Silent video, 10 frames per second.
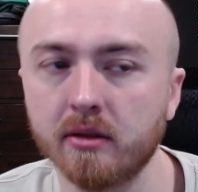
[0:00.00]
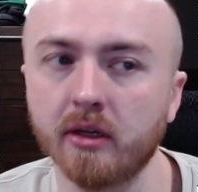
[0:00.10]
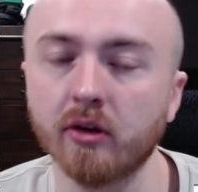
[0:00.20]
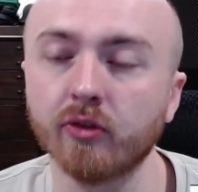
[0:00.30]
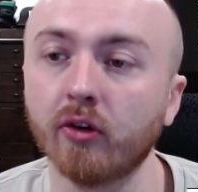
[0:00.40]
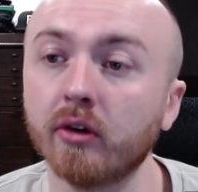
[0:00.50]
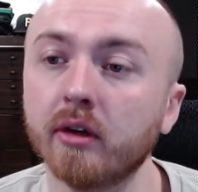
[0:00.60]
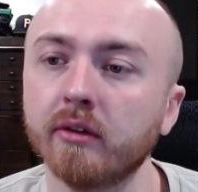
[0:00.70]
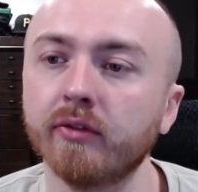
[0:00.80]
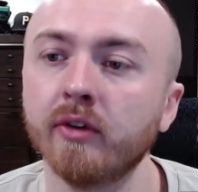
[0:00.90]
an
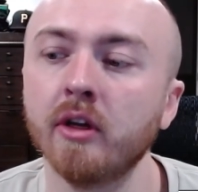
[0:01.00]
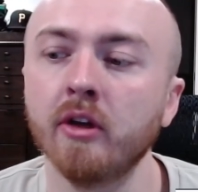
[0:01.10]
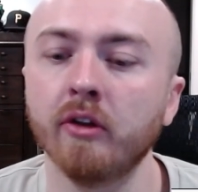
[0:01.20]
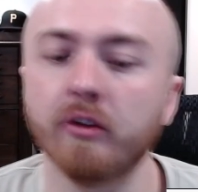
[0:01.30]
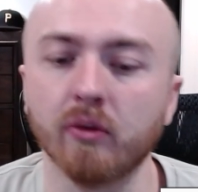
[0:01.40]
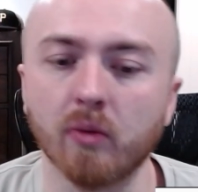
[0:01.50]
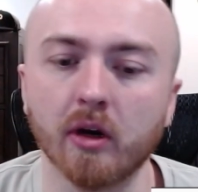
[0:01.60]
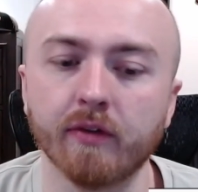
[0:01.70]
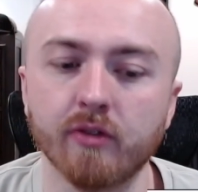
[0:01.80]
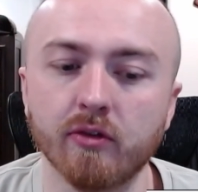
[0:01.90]
alternative to where
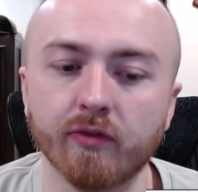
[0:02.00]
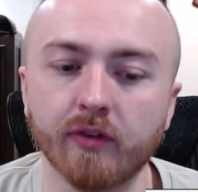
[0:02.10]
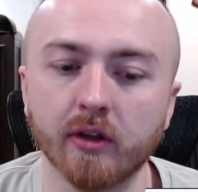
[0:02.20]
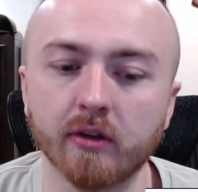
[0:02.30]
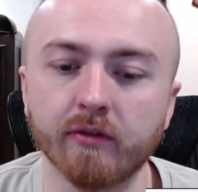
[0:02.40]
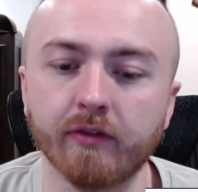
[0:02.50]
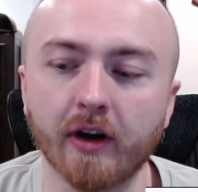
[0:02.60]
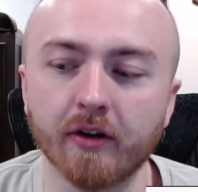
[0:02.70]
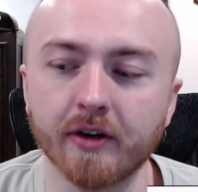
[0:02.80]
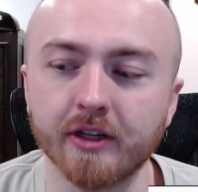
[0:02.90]
if you feeling
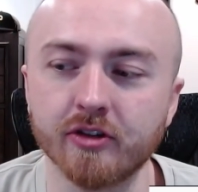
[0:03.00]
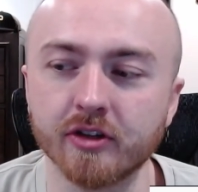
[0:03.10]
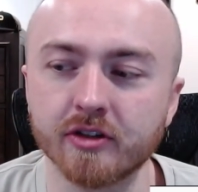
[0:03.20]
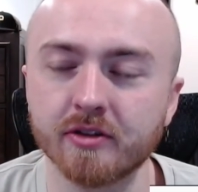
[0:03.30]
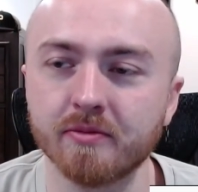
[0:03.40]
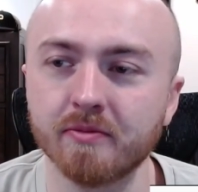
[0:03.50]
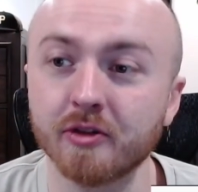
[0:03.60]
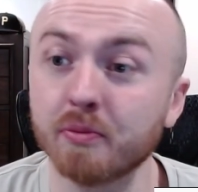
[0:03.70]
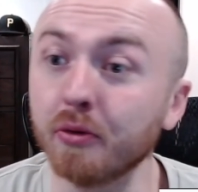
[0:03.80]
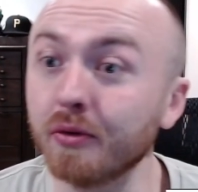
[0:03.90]
very just
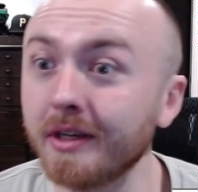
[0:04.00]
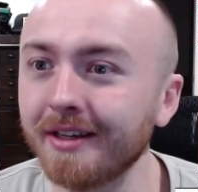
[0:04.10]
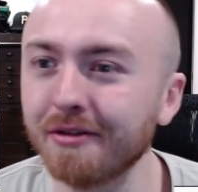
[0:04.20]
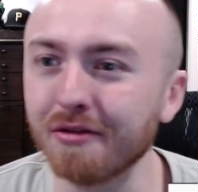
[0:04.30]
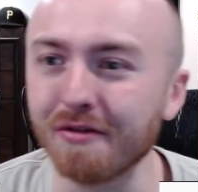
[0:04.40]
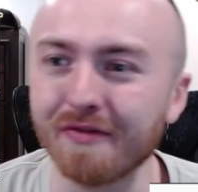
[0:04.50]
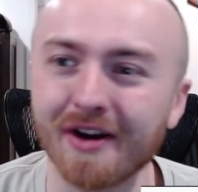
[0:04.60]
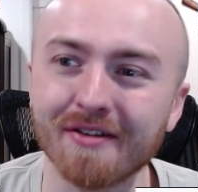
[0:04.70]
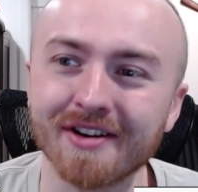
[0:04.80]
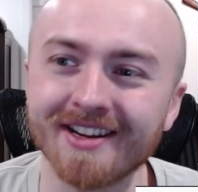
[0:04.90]
spooky or
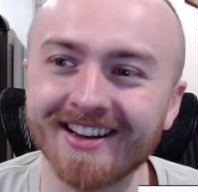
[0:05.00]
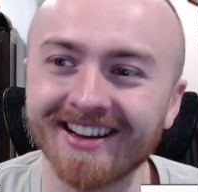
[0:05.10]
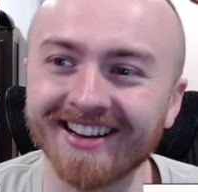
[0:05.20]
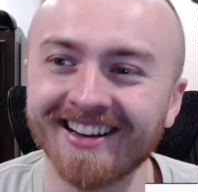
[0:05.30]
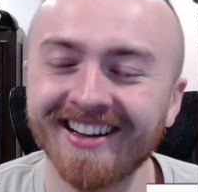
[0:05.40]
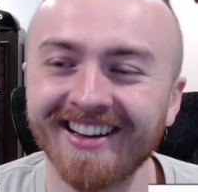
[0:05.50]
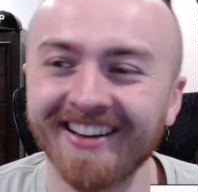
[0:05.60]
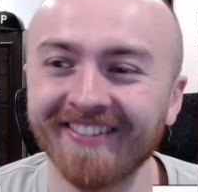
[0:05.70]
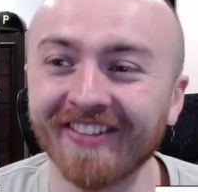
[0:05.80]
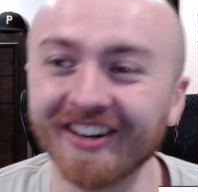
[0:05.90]
very
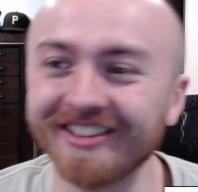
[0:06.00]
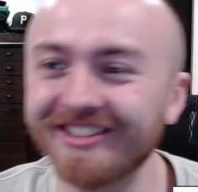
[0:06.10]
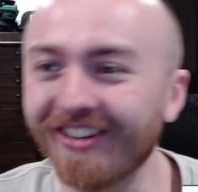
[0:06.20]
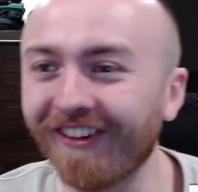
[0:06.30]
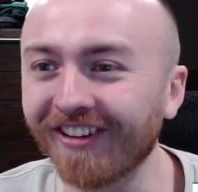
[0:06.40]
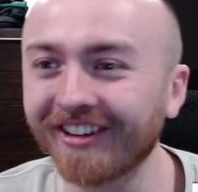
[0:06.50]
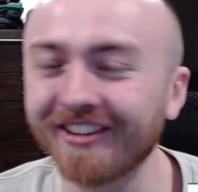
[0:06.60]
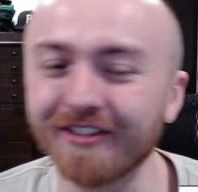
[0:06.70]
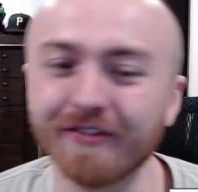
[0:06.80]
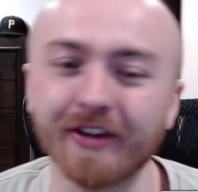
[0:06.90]
dark
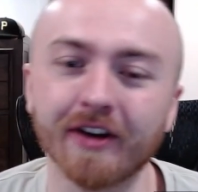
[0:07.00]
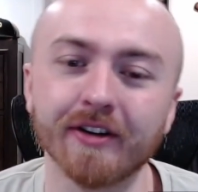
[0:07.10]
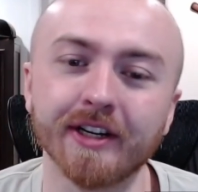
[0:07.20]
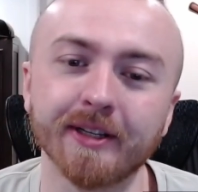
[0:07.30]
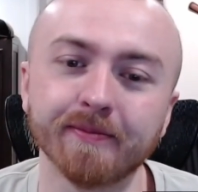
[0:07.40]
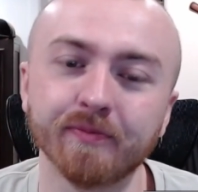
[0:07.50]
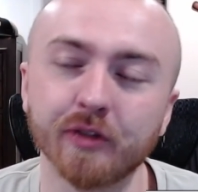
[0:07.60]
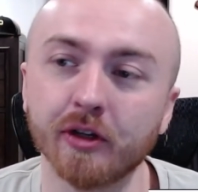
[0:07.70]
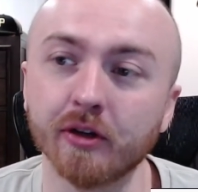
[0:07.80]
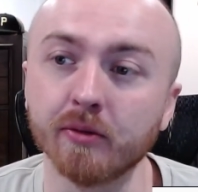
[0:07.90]
or very
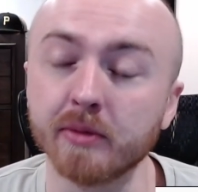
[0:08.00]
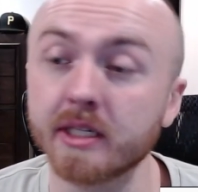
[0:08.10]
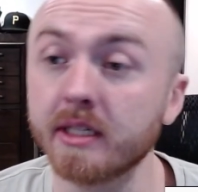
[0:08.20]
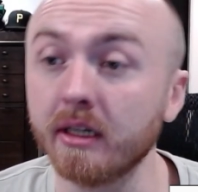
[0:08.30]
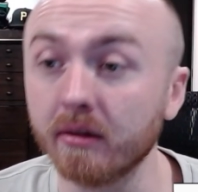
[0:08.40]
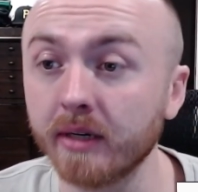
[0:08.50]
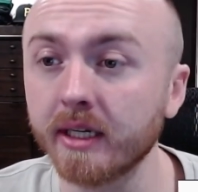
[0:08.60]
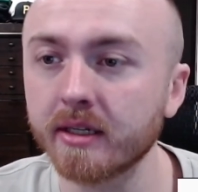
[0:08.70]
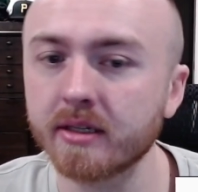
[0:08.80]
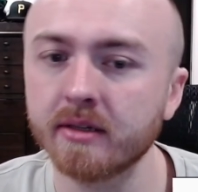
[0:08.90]

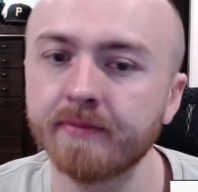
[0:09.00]
mysterious,